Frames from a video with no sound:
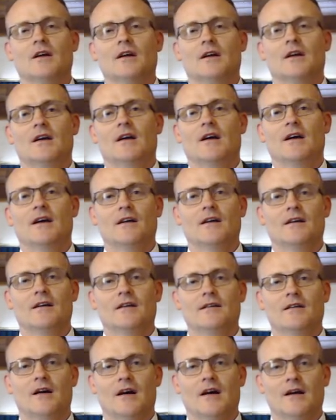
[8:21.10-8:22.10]

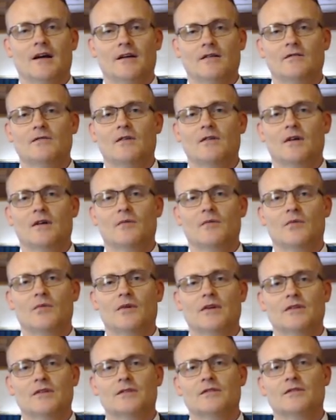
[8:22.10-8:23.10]
and I could
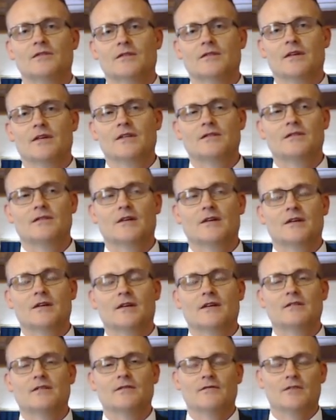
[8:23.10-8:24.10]
preach to each,
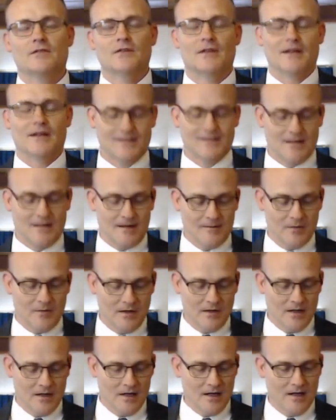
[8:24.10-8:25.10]
each of you at that time.
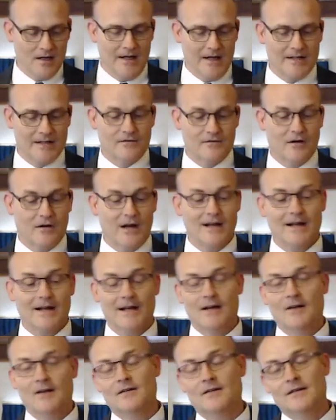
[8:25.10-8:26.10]
But as of right
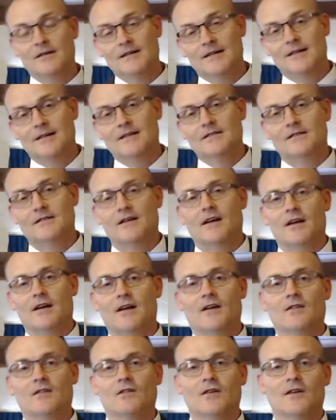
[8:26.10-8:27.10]
now, it's kind of
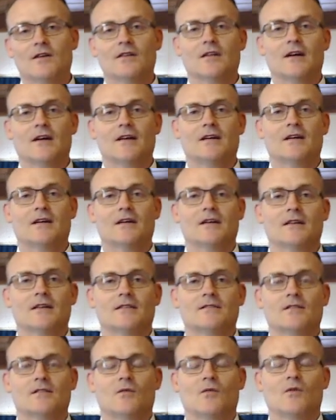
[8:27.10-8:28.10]
not looking like it's
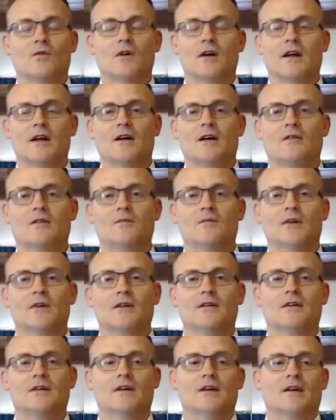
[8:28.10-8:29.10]
going to work out,
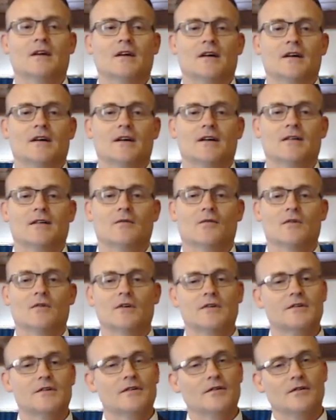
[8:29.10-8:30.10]
but we're
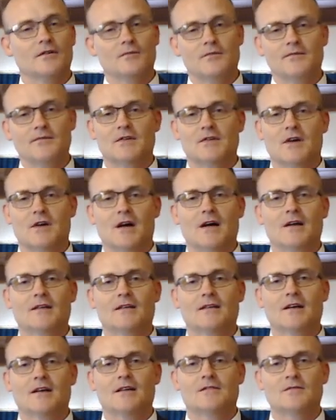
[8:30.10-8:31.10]
still trying,
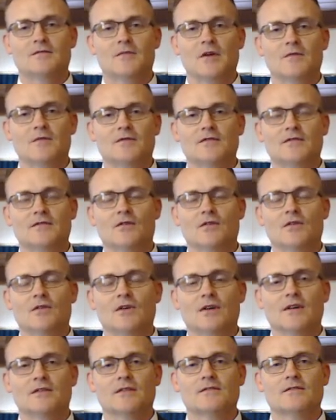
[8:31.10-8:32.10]
got some people still
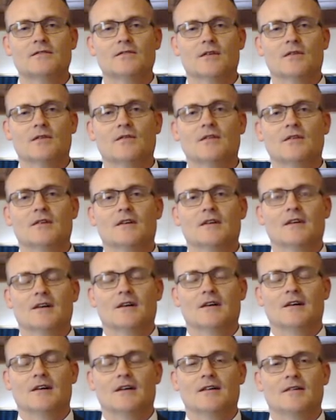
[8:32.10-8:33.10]
looking, so
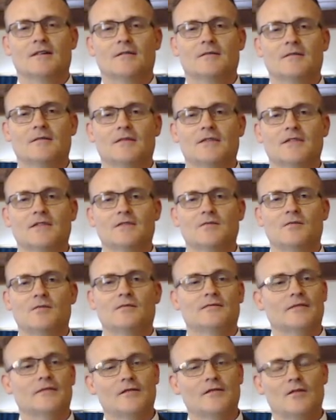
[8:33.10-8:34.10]
um, just
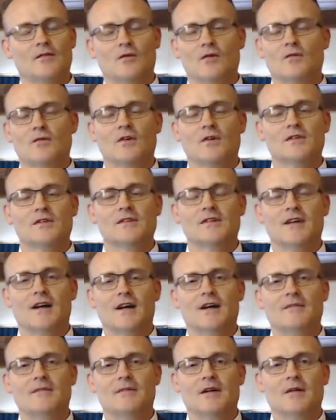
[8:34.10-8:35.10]
if the Lord wants it to
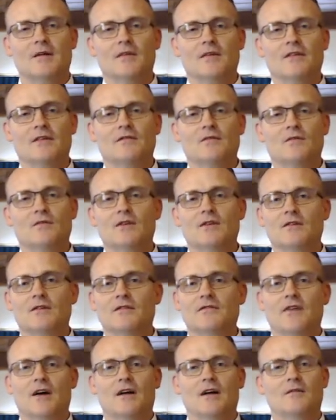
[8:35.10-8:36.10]
happen, I believe it will.
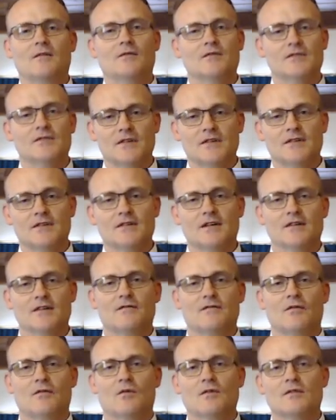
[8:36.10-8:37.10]
If not, we'll just continue
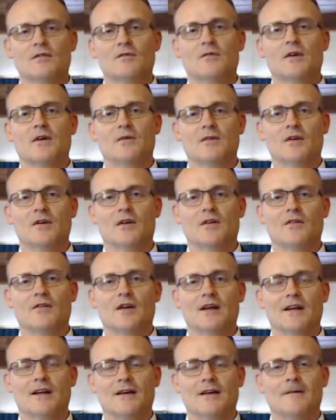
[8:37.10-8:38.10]
forward the way we are
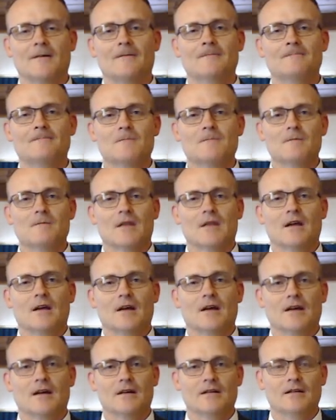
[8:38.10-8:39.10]
right now,
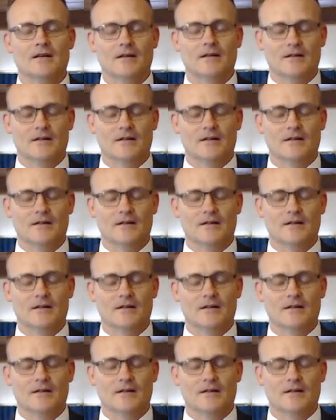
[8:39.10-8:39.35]
and uh,